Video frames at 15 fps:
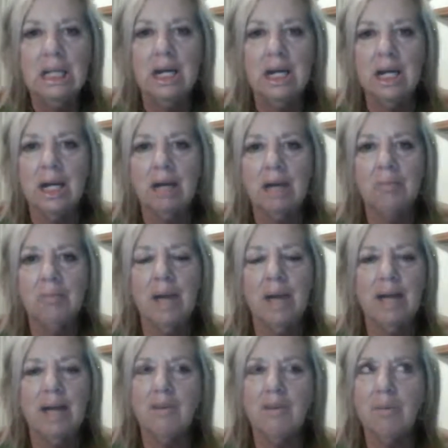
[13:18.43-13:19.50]

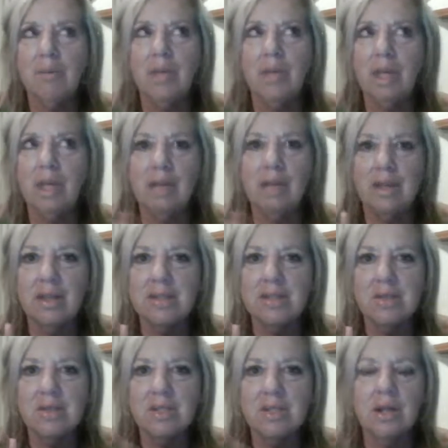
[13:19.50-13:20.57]
And if I'm thinking, that's
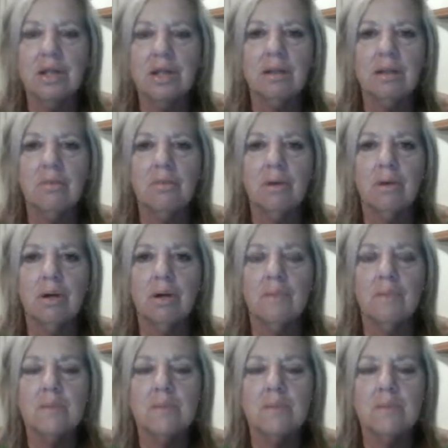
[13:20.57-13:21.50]
not psychic, right?